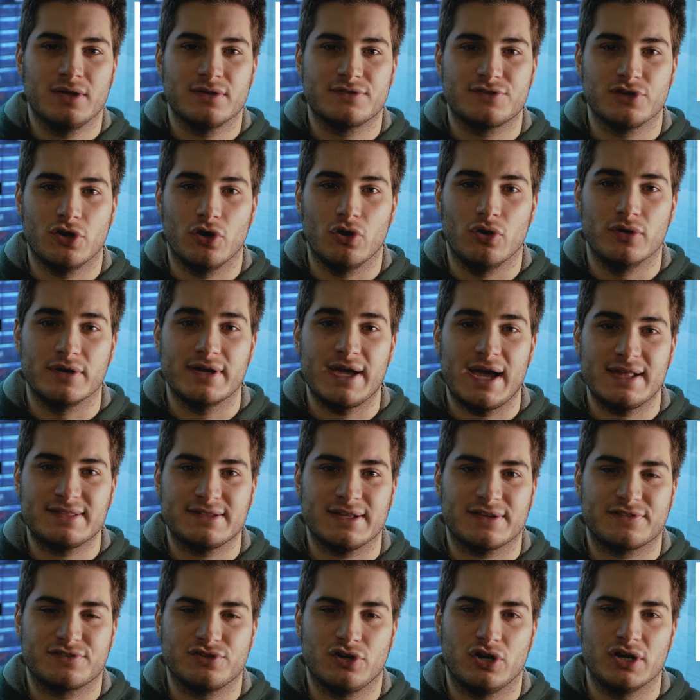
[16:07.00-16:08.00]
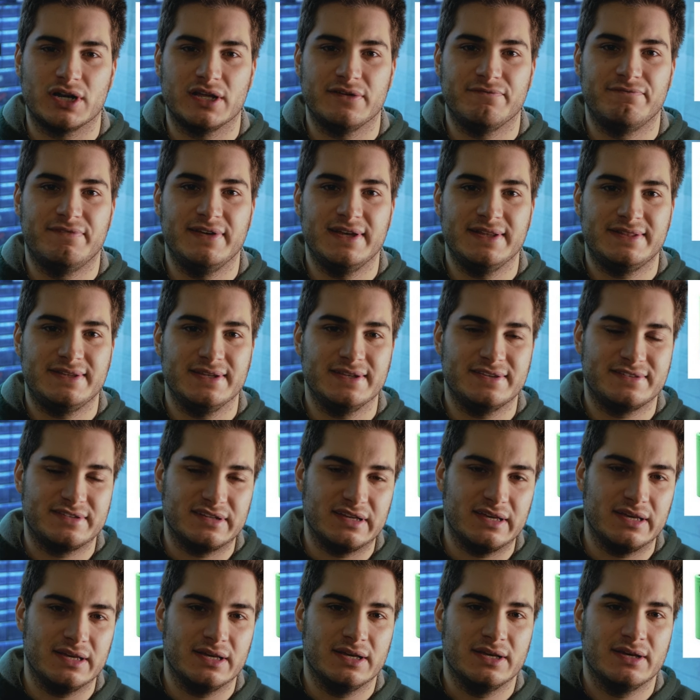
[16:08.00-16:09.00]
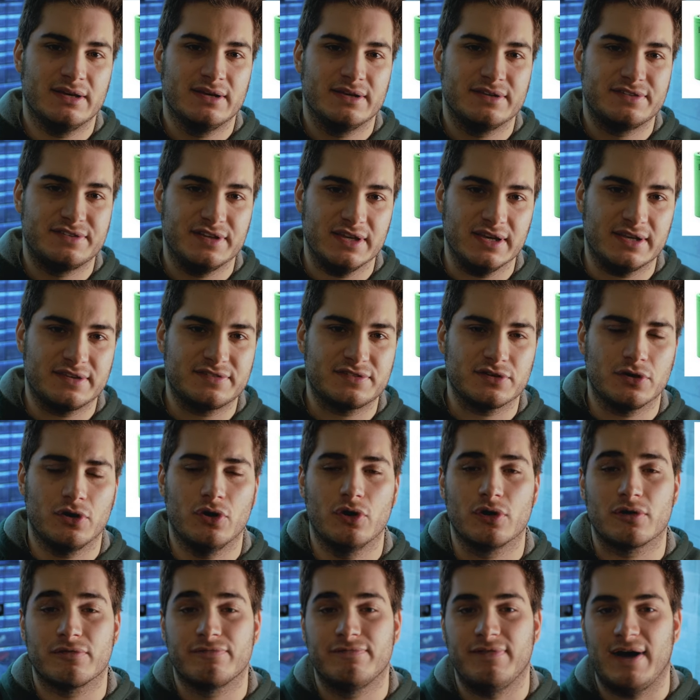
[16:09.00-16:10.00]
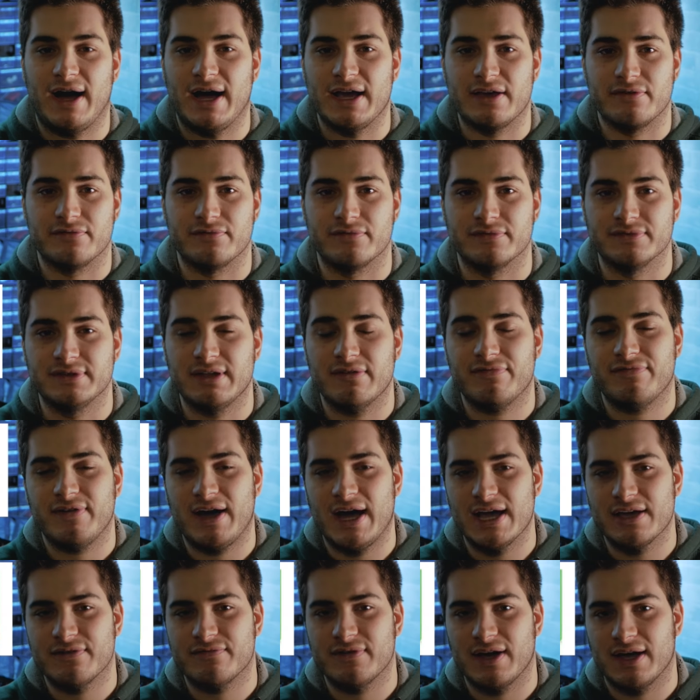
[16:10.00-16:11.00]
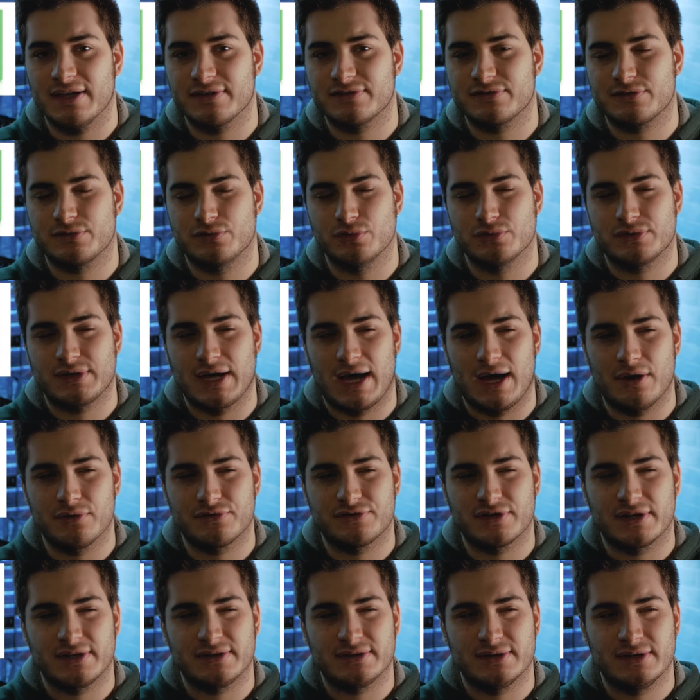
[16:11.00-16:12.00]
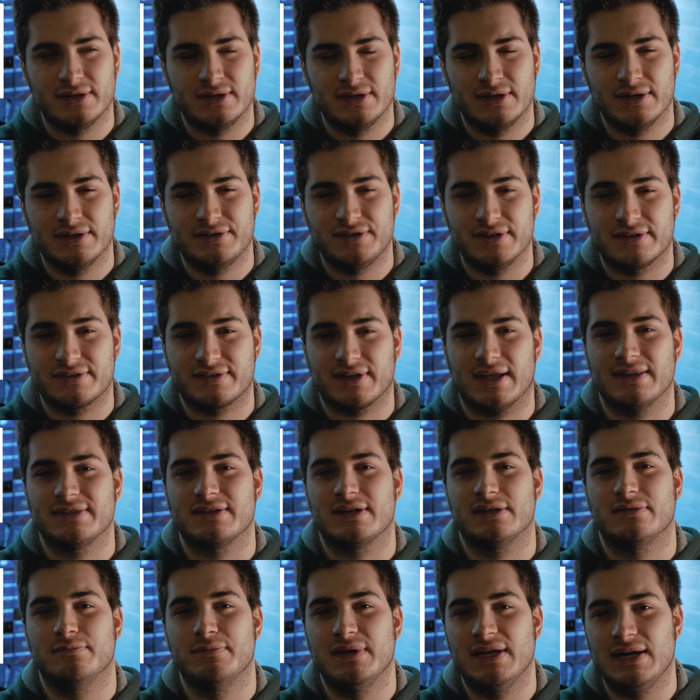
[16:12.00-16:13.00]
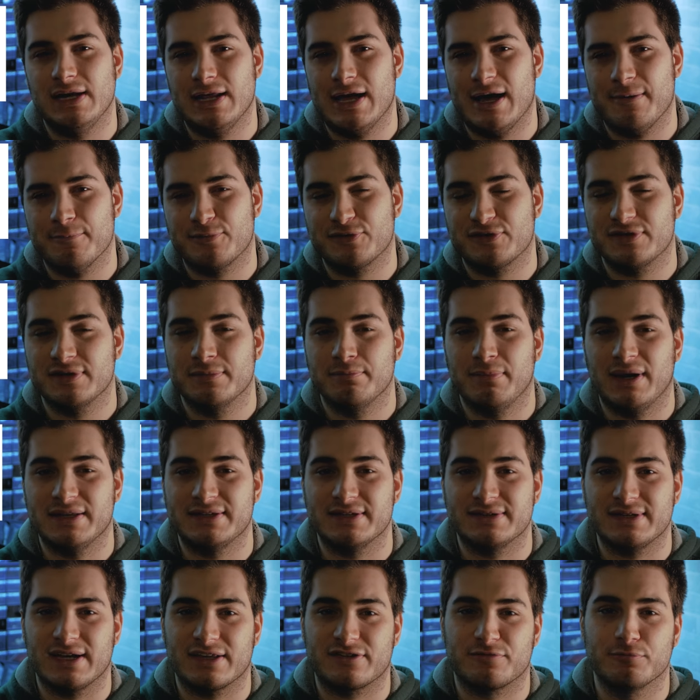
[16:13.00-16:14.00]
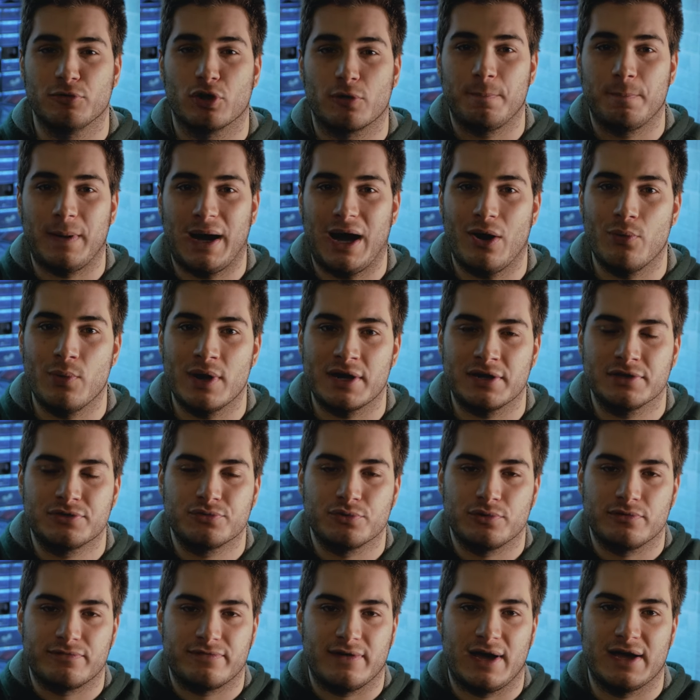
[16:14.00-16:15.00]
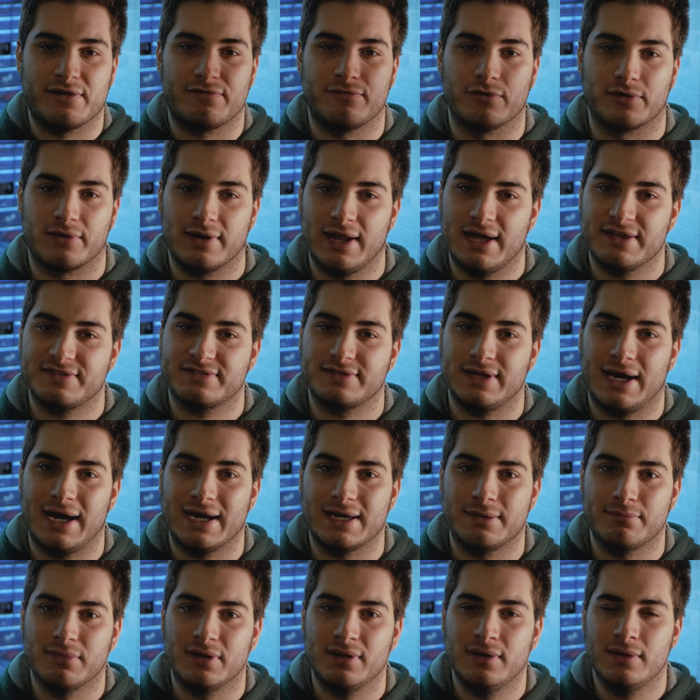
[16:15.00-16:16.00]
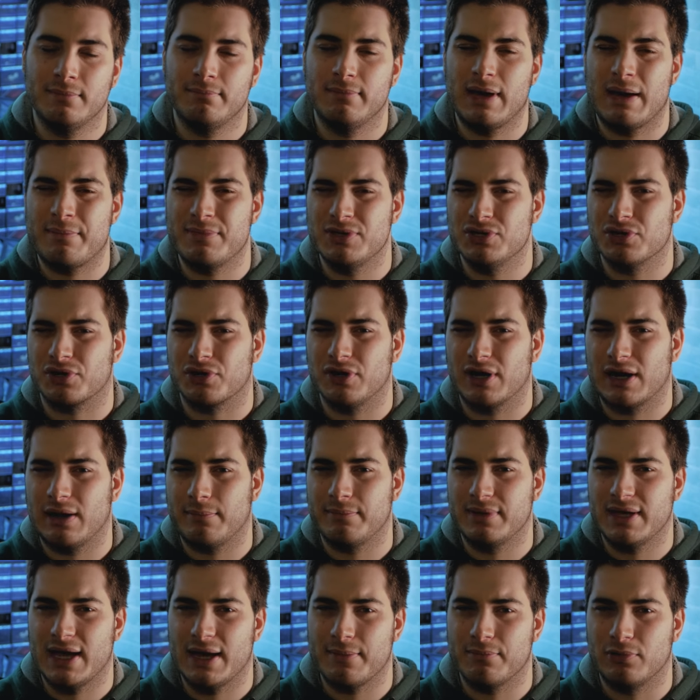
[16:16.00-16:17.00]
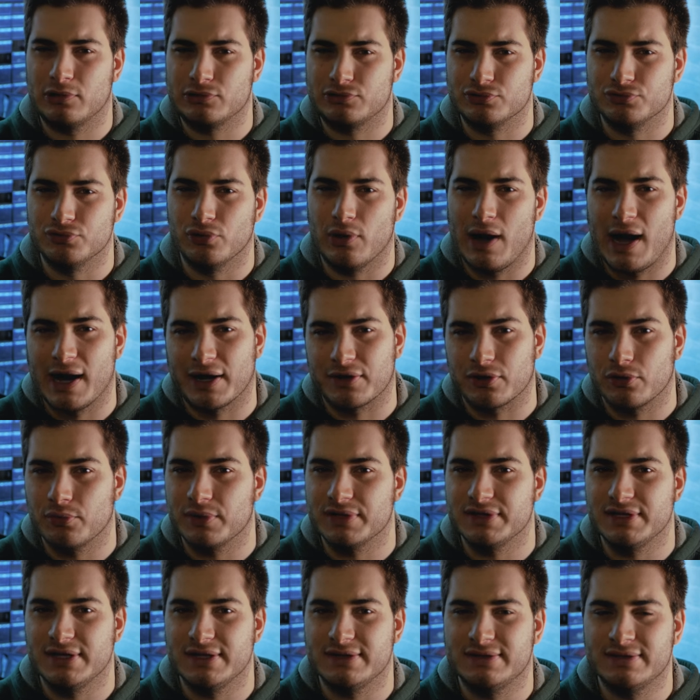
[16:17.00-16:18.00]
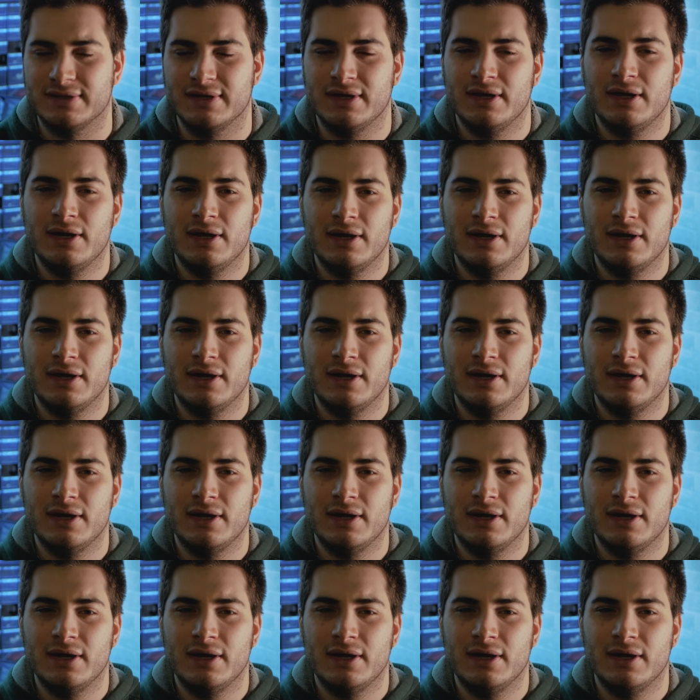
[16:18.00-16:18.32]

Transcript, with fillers: So get a Sony VTC 6 or 5. The 5 has 2600 milliamps, but it has power, it will fly for less time. Maybe you're gonna be able to do acro with it.